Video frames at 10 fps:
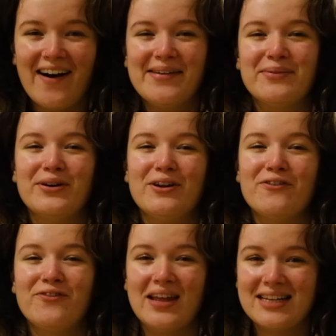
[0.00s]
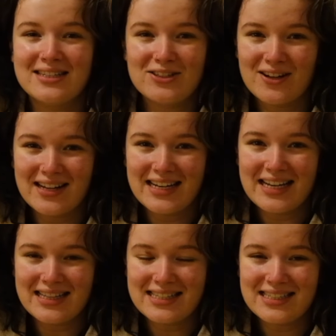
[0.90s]
I'm on a fitness
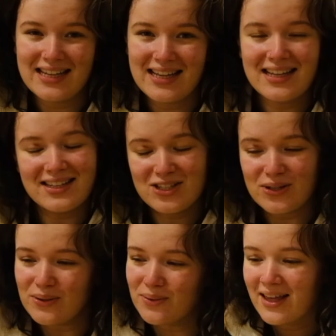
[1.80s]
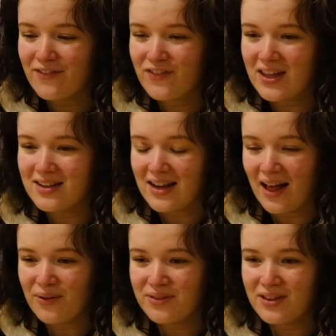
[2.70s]
journey this year to get fit and
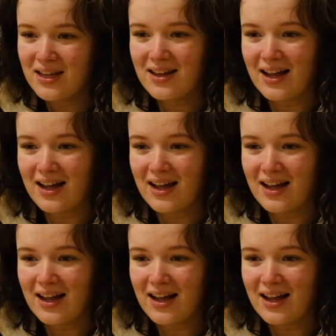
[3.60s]
healthy,